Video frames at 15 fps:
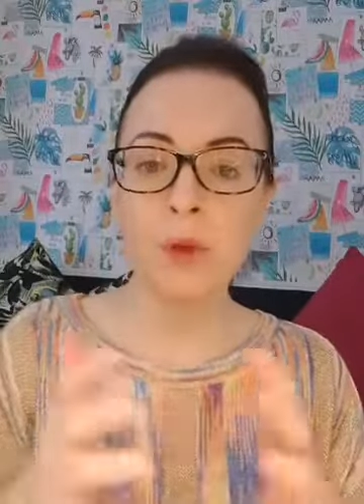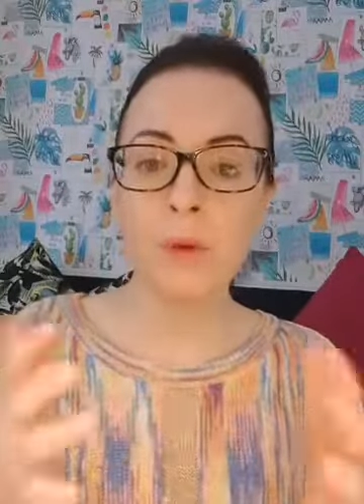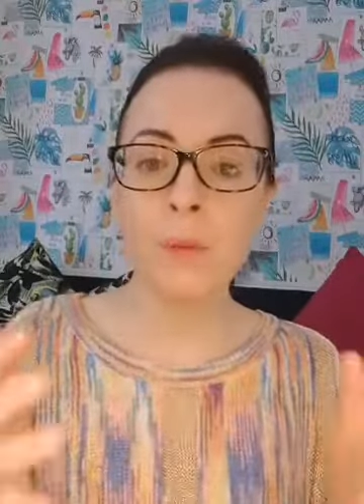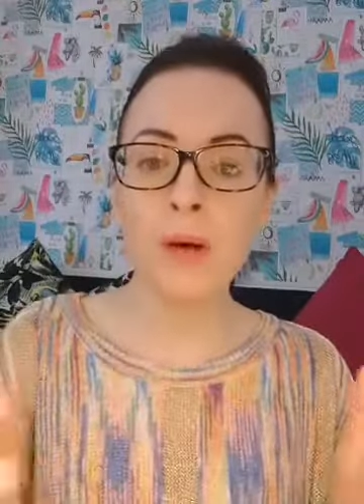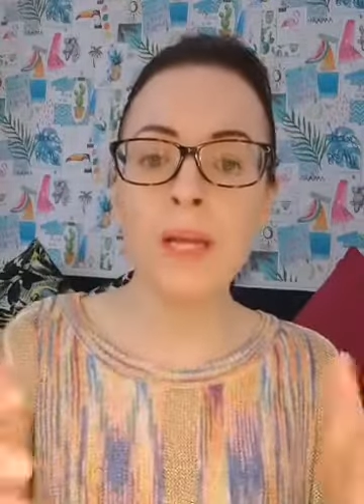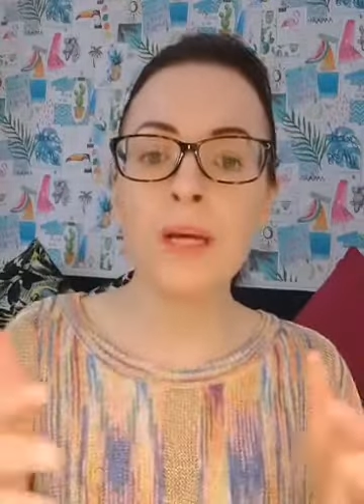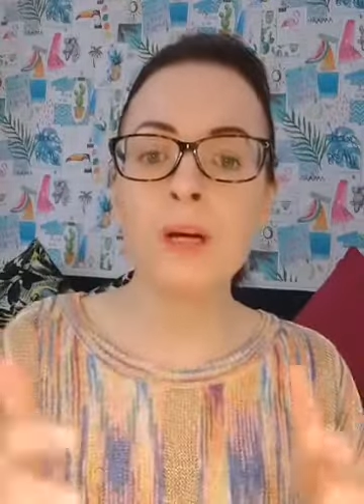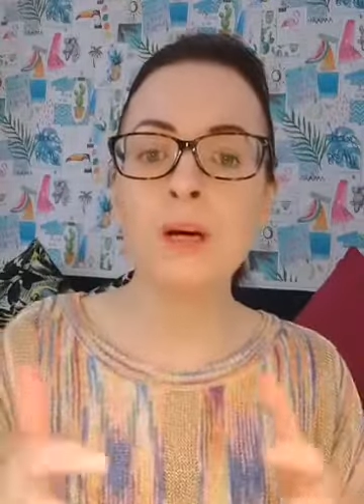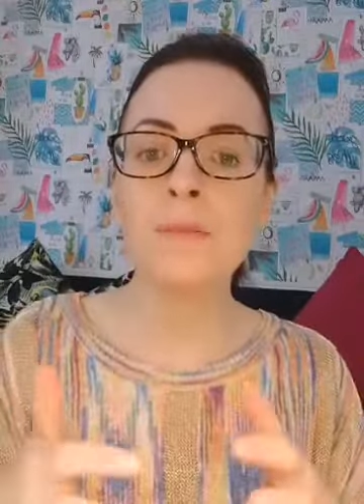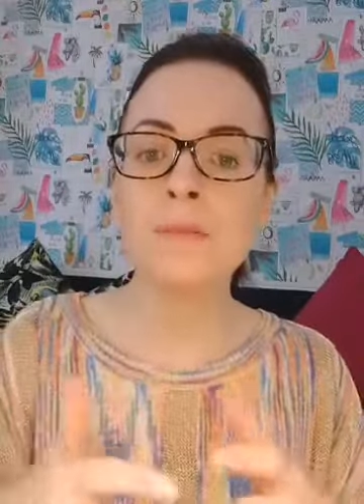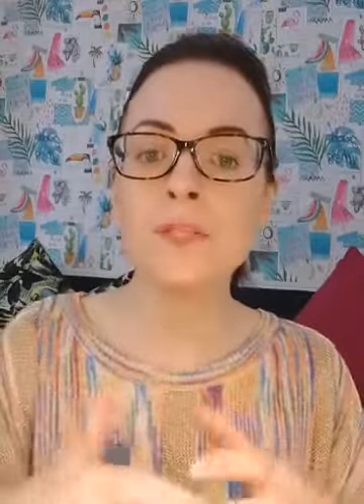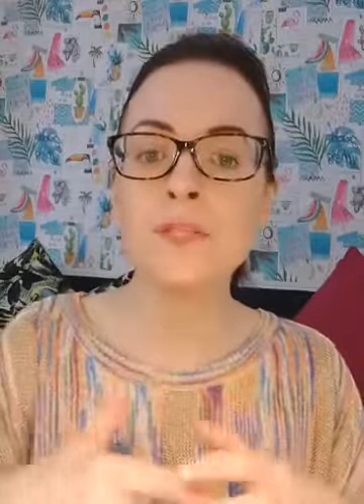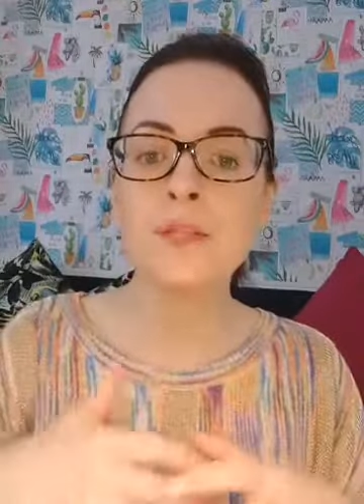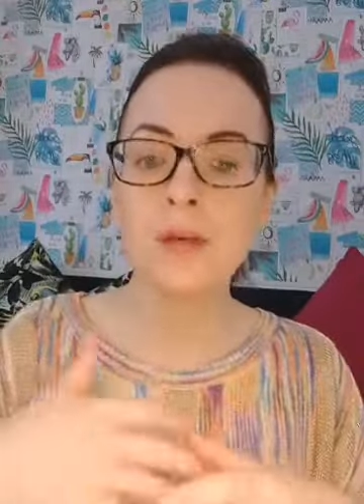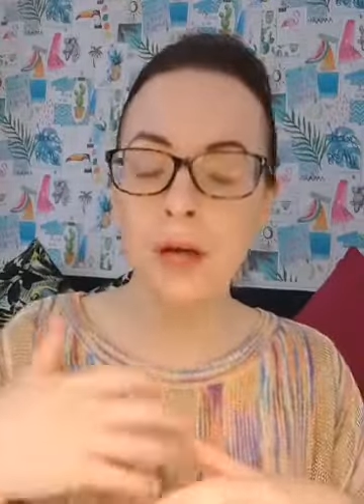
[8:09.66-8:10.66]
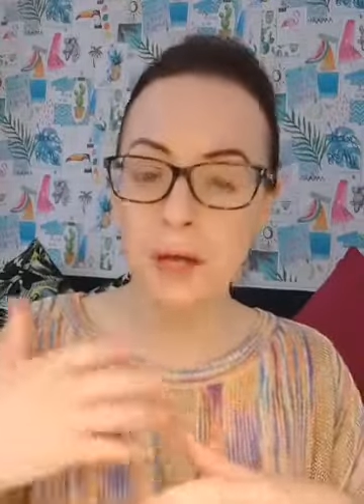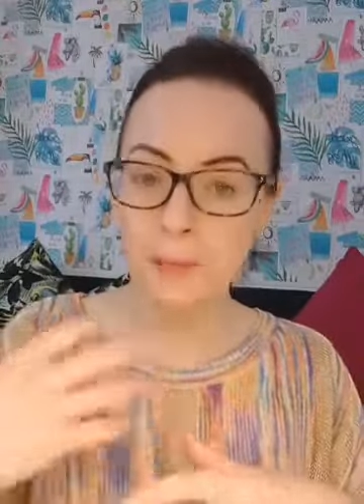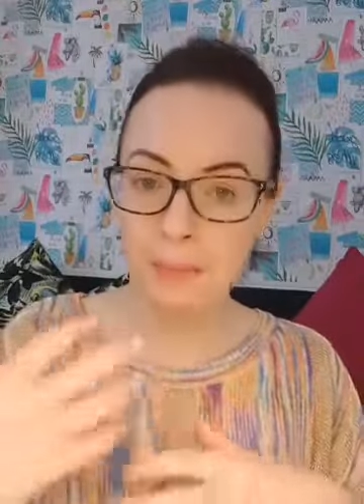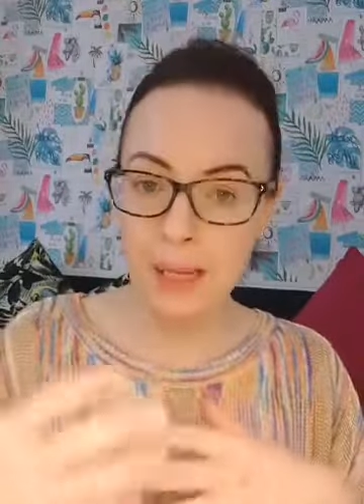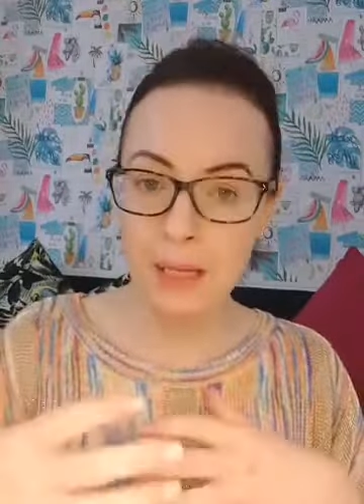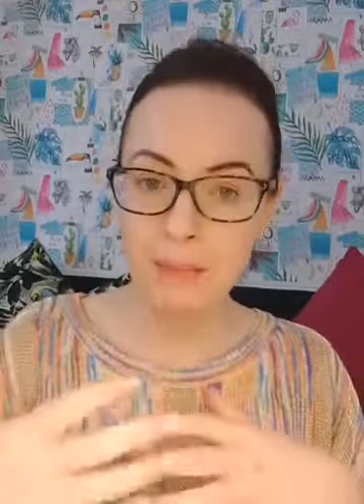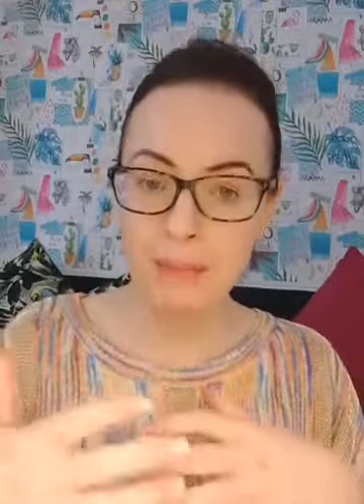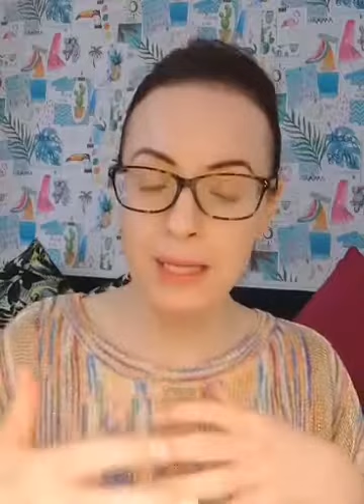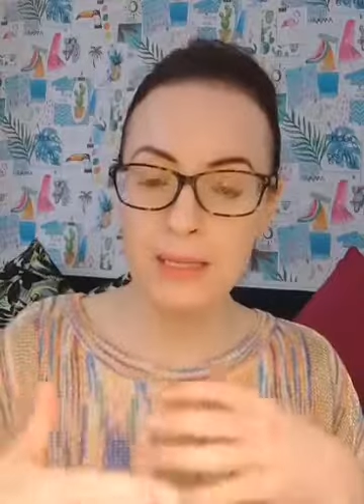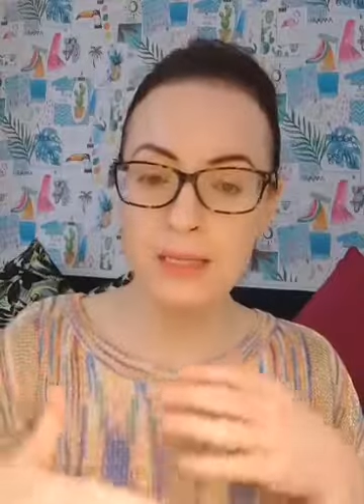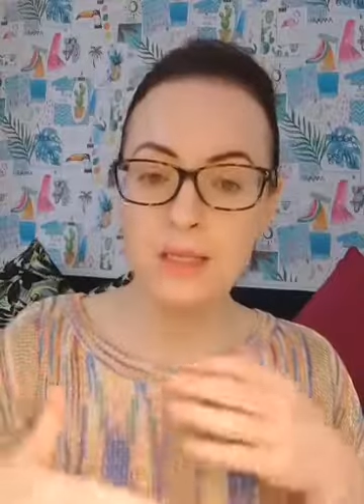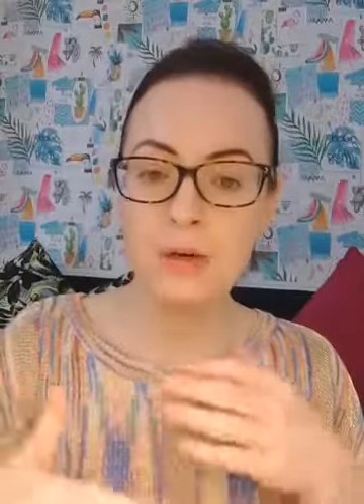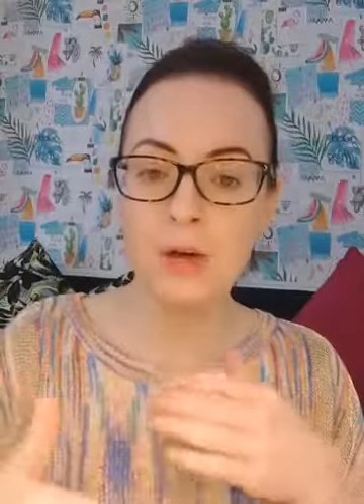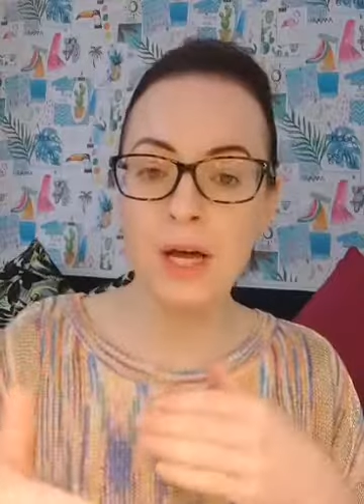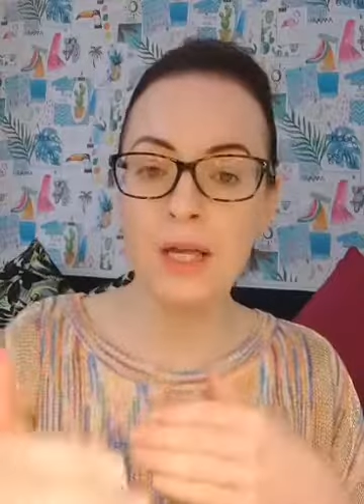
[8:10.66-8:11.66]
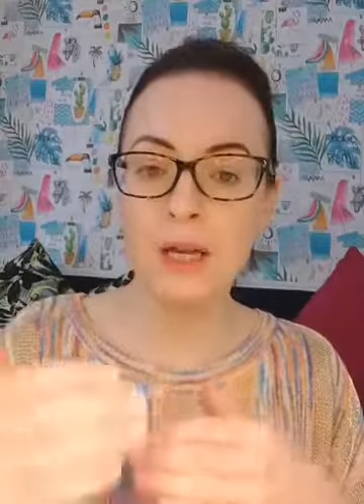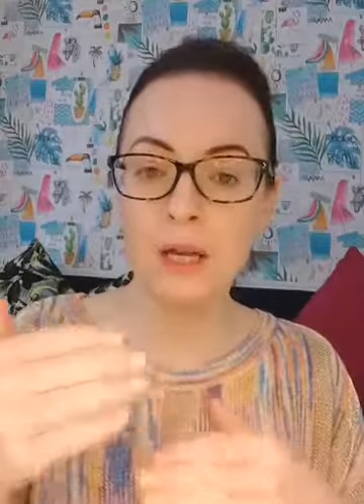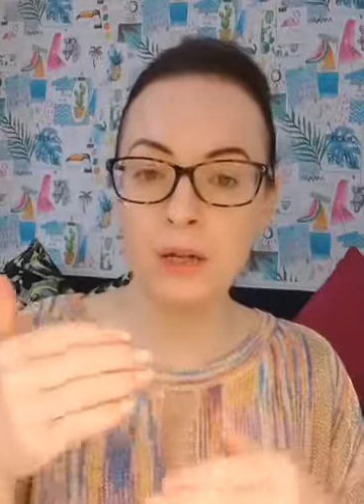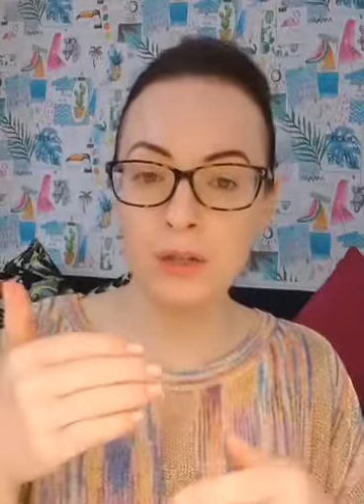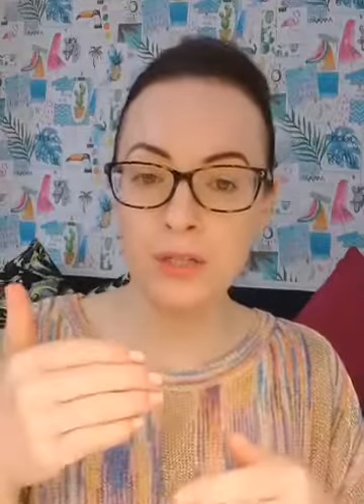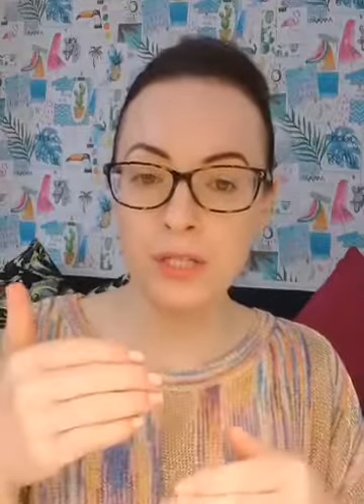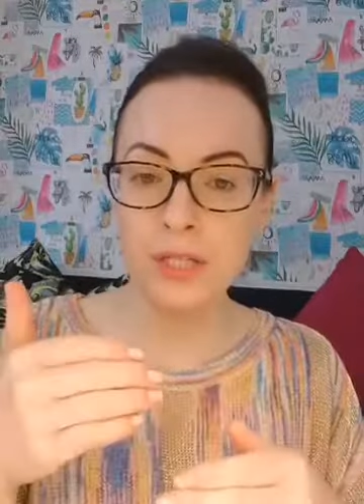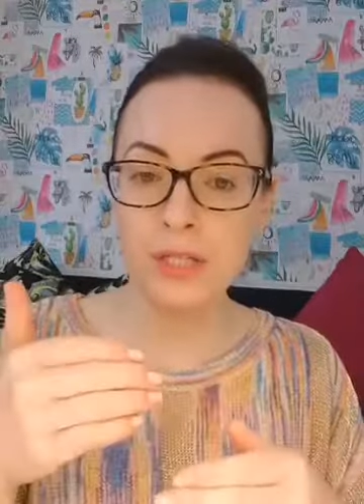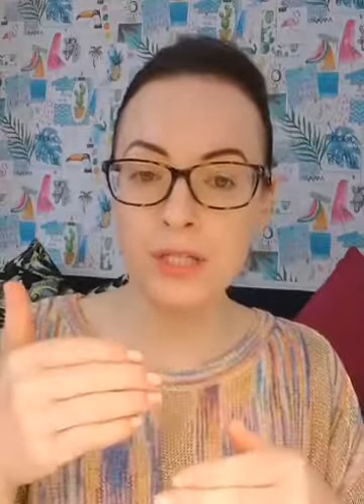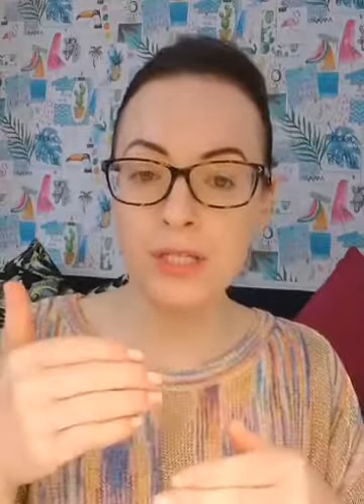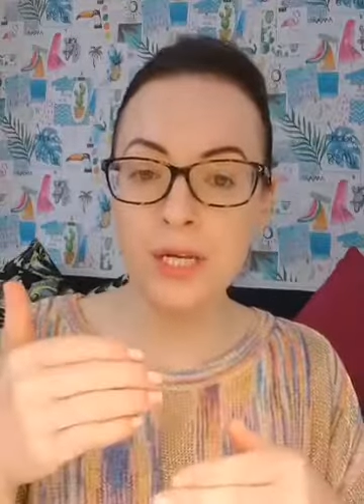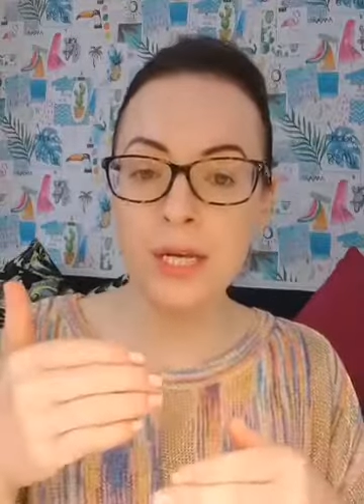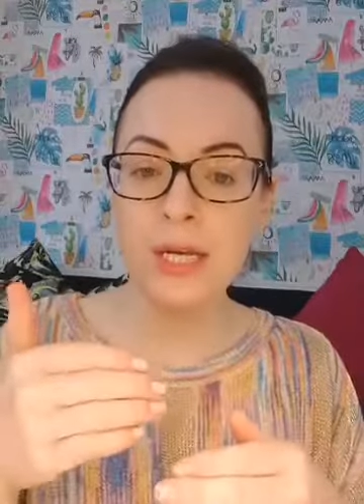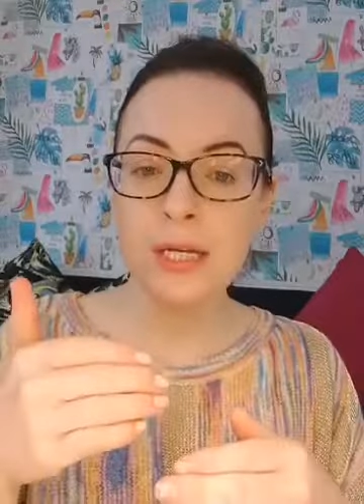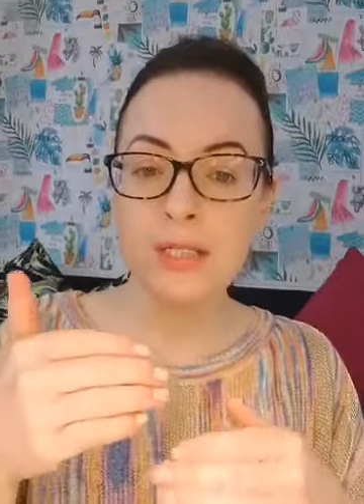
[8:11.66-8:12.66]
When it comes to kind of main meals, so kind of lunches,